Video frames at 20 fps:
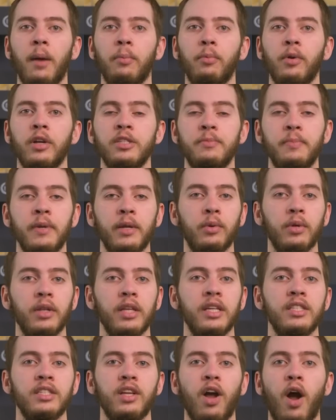upgrades being
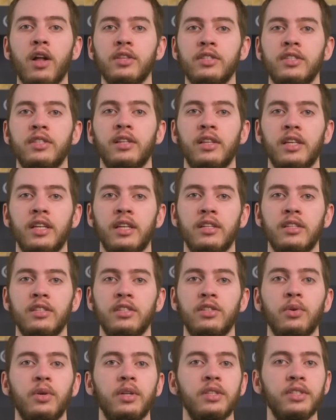released constantly,
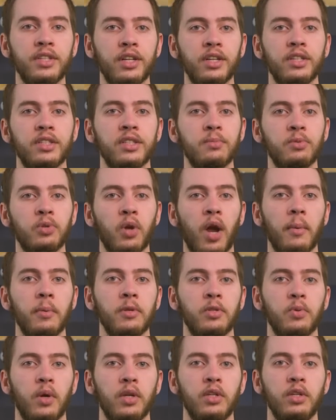so consider
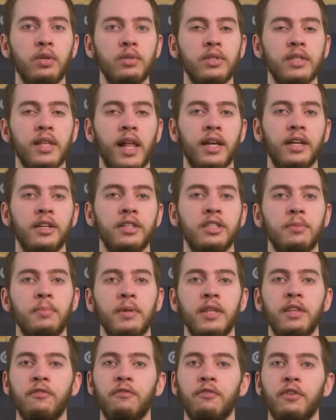subscribing to our newsletter to
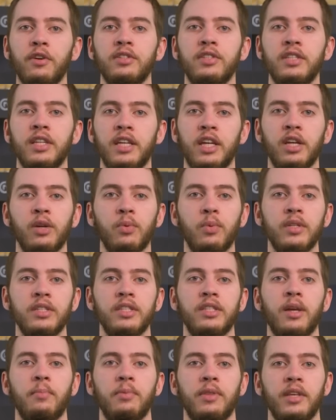be the first to hear when
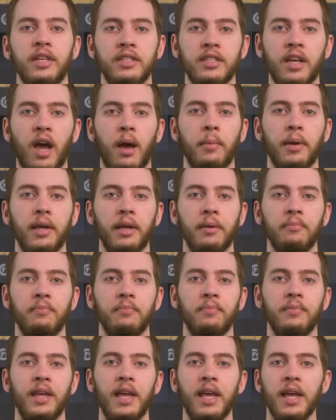something is coming.
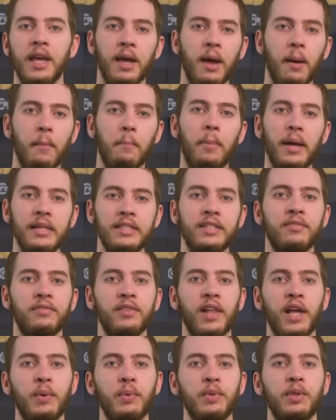Best of
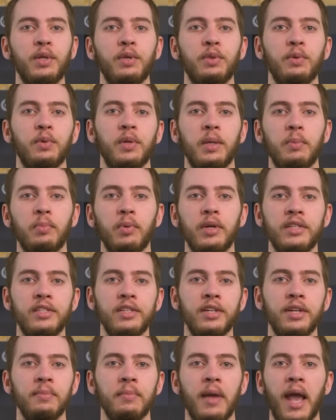luck with your 3D
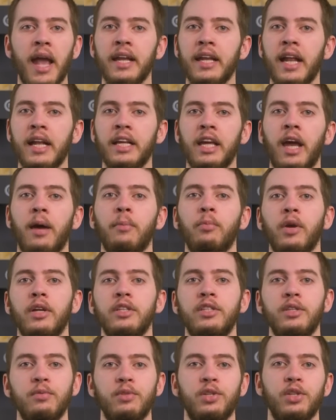printer and any
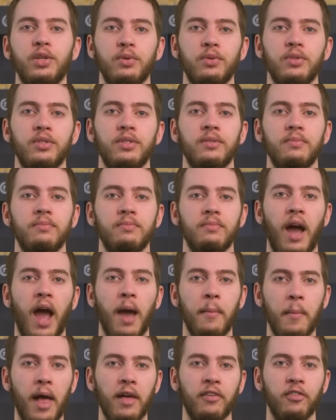upgrades you choose.
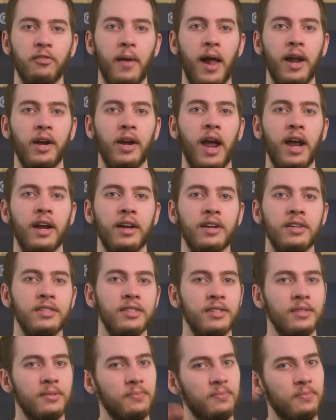I'm Alec from
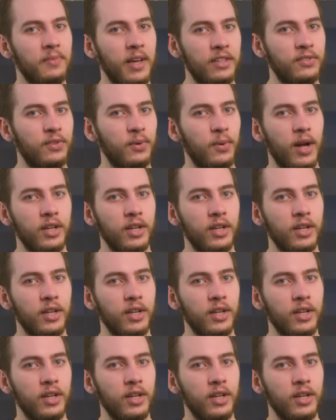MatterHackers. Thanks for